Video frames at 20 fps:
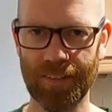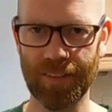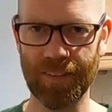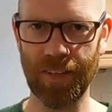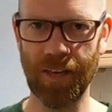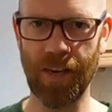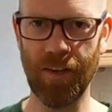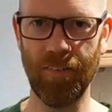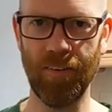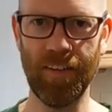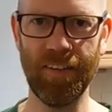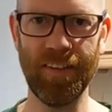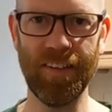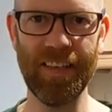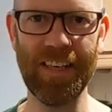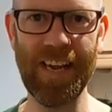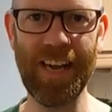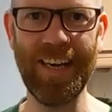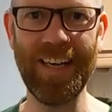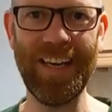it's Clive
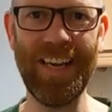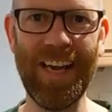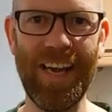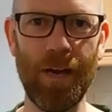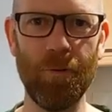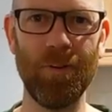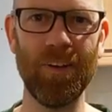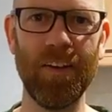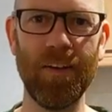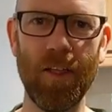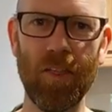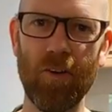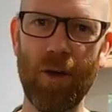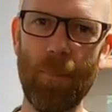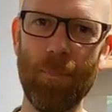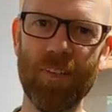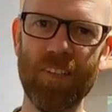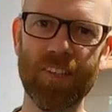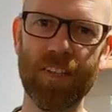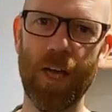Illenden again here with
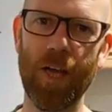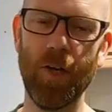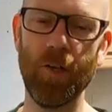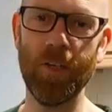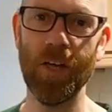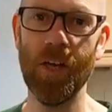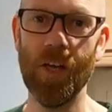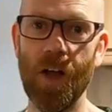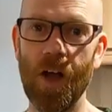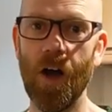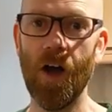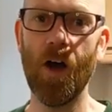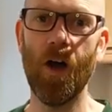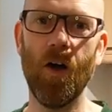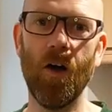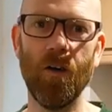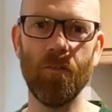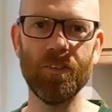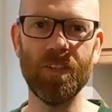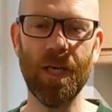another episode
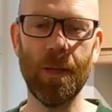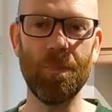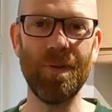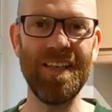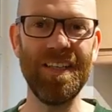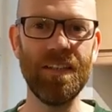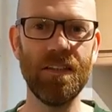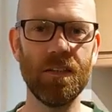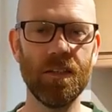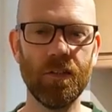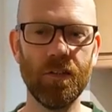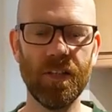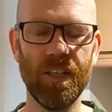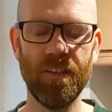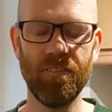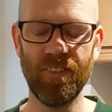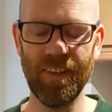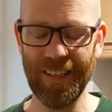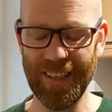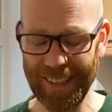of Japanese
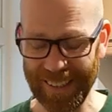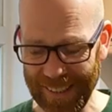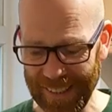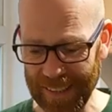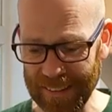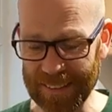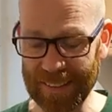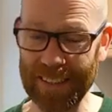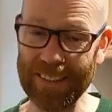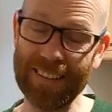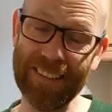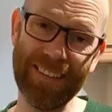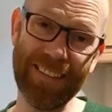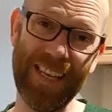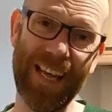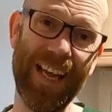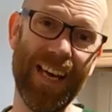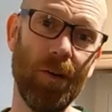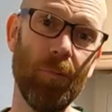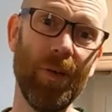Cooking for Idiots, and
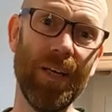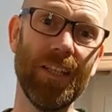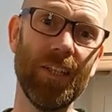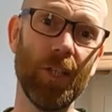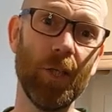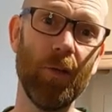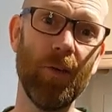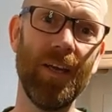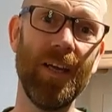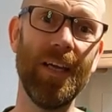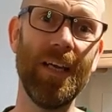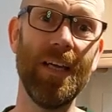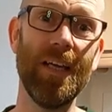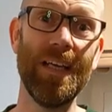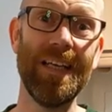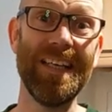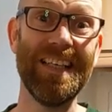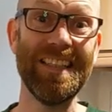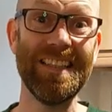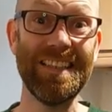today we're doing
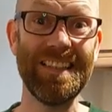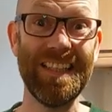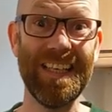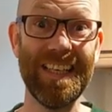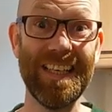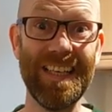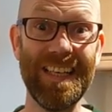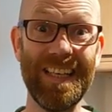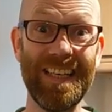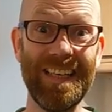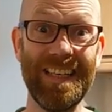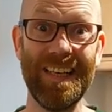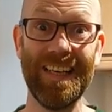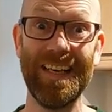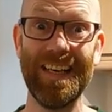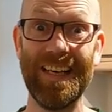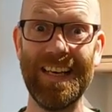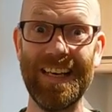chicken